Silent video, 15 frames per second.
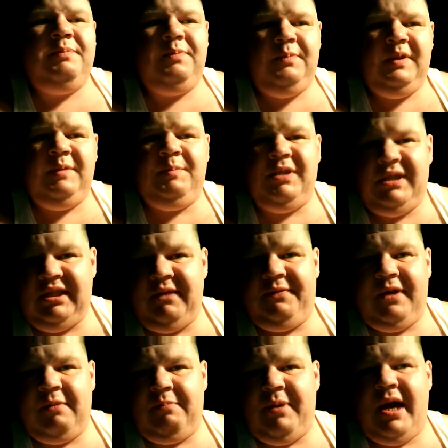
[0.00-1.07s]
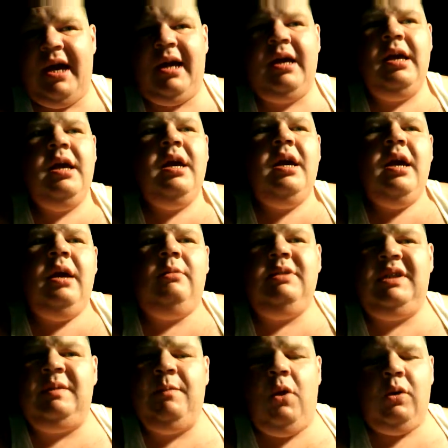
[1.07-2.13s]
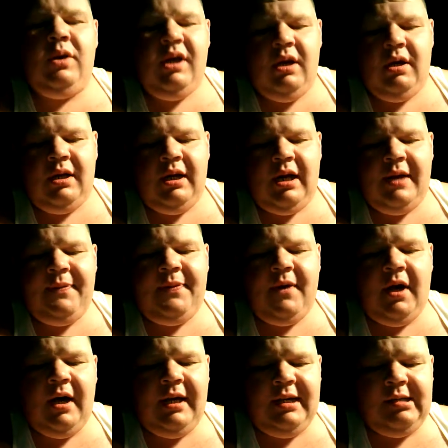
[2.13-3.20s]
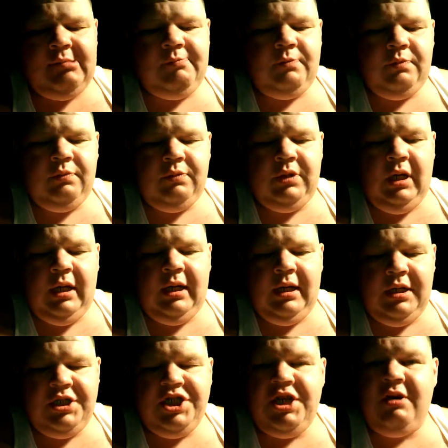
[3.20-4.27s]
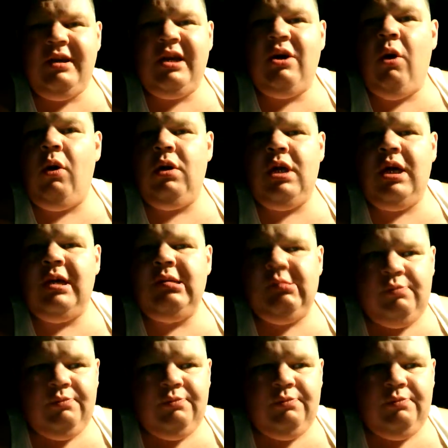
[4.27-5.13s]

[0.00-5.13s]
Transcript: specific bag, and was smoking on it, I thought cherry cola.